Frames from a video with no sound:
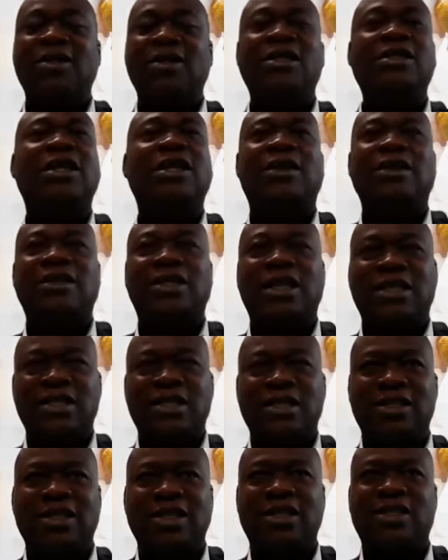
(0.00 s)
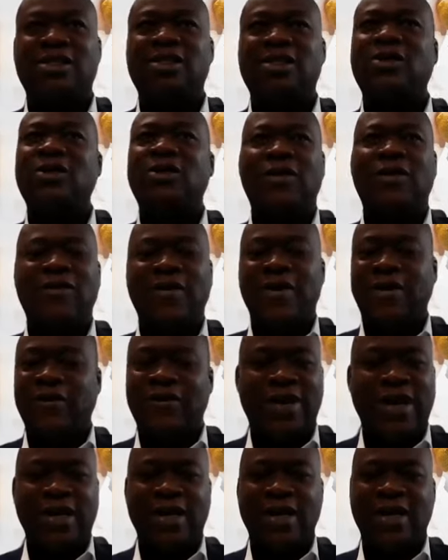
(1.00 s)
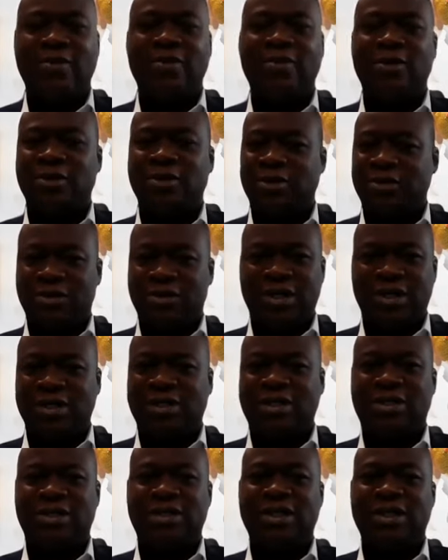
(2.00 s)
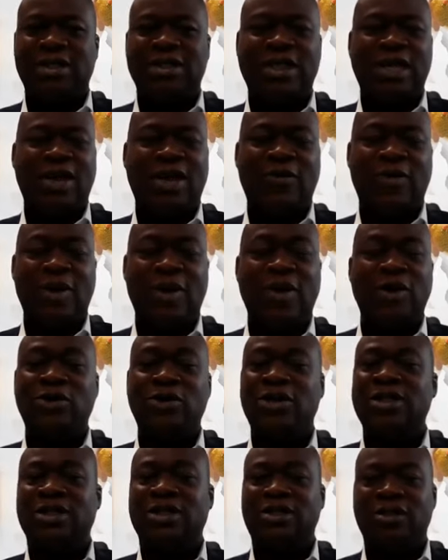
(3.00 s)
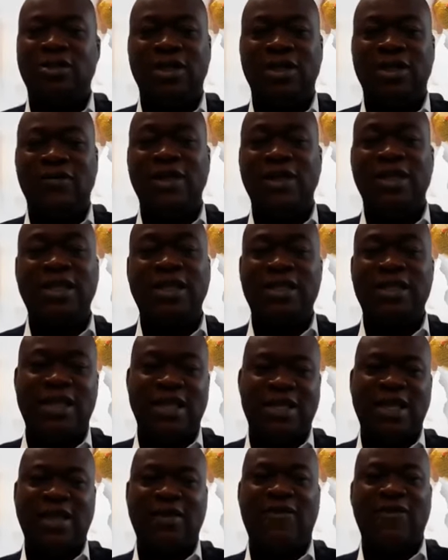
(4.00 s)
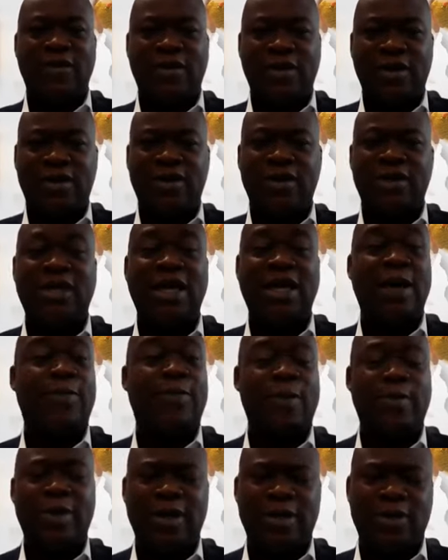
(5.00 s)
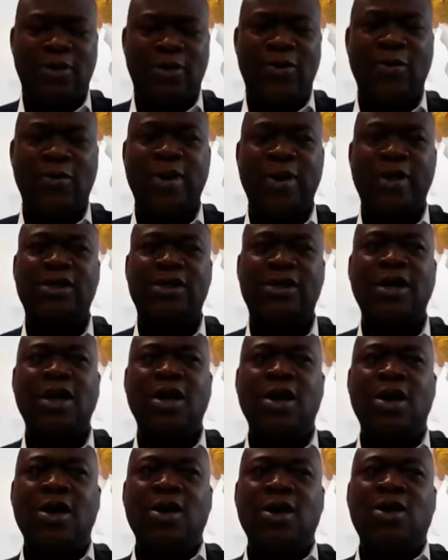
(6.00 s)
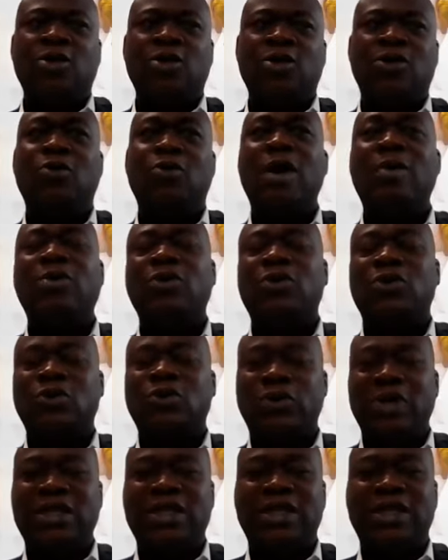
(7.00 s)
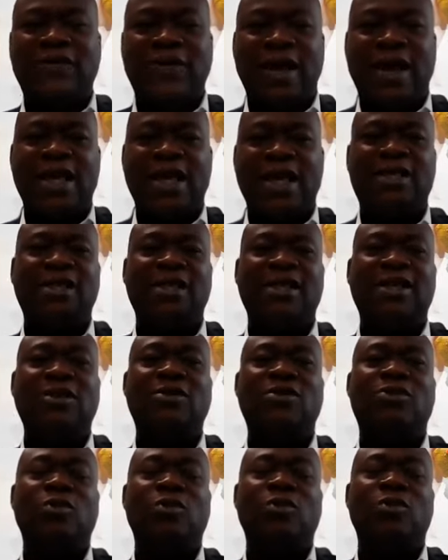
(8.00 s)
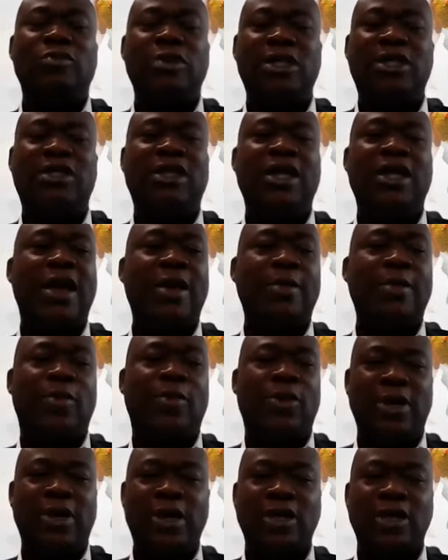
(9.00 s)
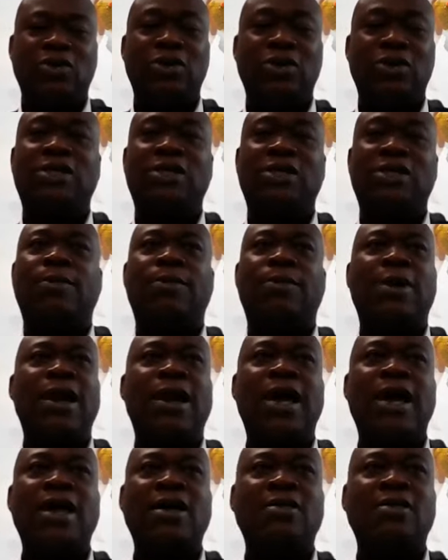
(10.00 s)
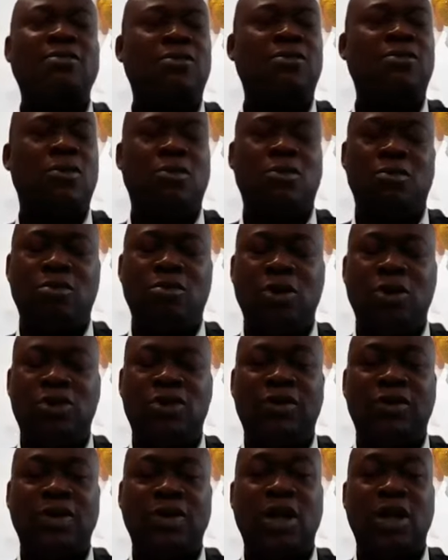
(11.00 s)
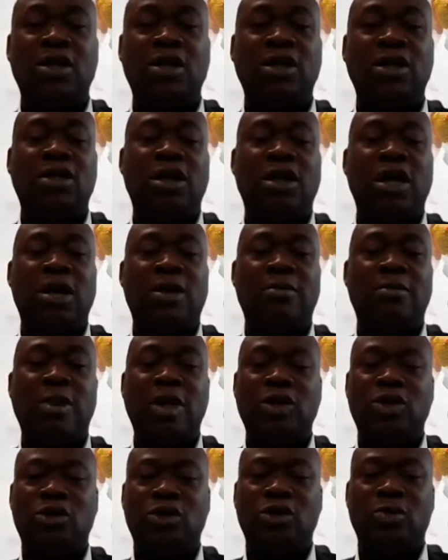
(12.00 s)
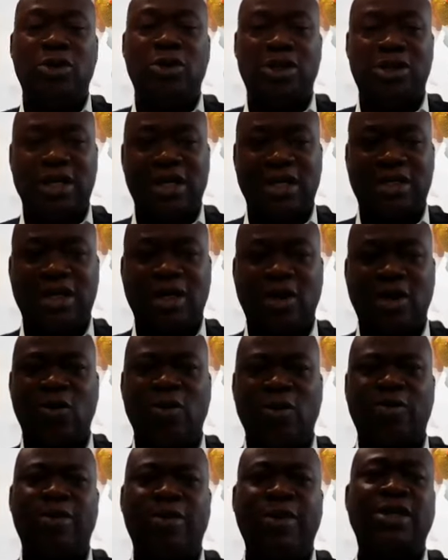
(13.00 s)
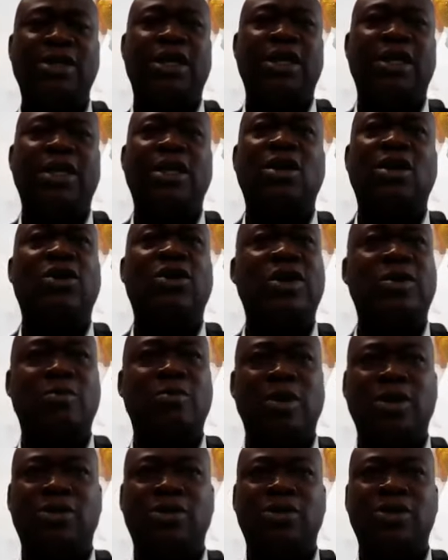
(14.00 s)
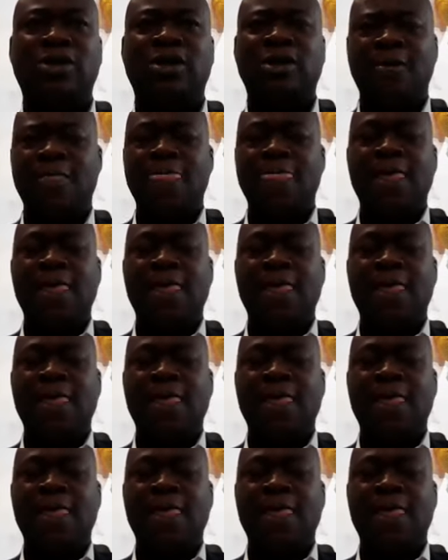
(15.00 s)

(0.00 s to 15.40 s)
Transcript: These are statistics, you can verify them. We're not just giving these data for nothing, they are public documents. So we're able to raise this financing to meet their import needs. So they supply most of all the major multinational companies and the oil majors